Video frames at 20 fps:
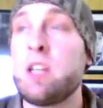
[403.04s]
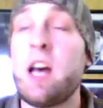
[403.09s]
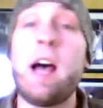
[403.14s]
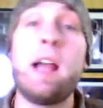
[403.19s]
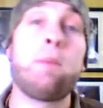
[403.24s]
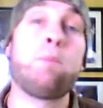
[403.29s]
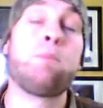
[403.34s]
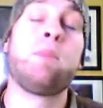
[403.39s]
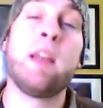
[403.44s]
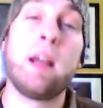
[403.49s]

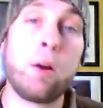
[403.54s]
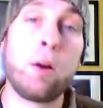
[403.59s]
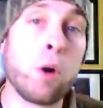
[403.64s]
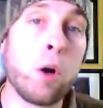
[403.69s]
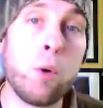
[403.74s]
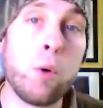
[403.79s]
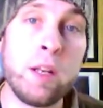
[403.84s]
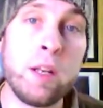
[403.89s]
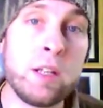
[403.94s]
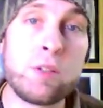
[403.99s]
type that
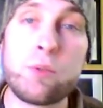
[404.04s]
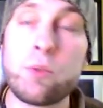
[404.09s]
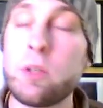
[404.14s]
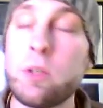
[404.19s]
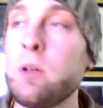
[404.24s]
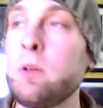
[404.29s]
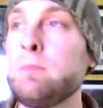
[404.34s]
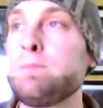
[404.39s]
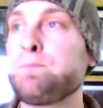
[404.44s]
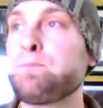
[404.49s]
grow in
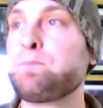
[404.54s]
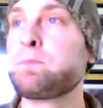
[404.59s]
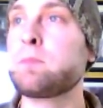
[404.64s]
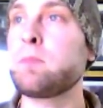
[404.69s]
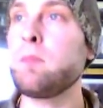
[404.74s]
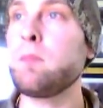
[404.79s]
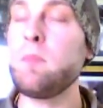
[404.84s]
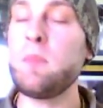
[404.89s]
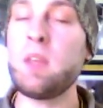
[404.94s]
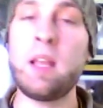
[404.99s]
Israel.
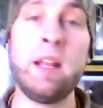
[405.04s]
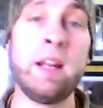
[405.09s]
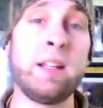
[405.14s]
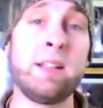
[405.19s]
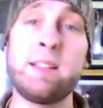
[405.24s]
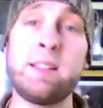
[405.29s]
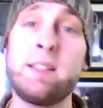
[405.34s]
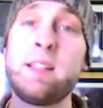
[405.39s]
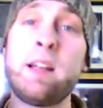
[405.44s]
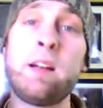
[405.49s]
And
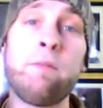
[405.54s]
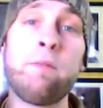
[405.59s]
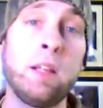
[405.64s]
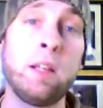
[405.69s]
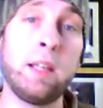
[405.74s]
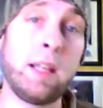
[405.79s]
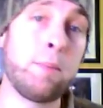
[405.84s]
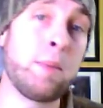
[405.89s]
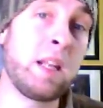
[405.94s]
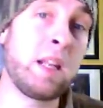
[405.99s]
instead of a
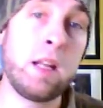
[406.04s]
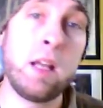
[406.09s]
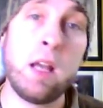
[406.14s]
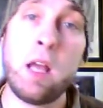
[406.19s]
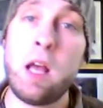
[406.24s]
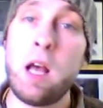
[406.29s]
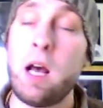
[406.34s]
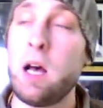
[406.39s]
lemon,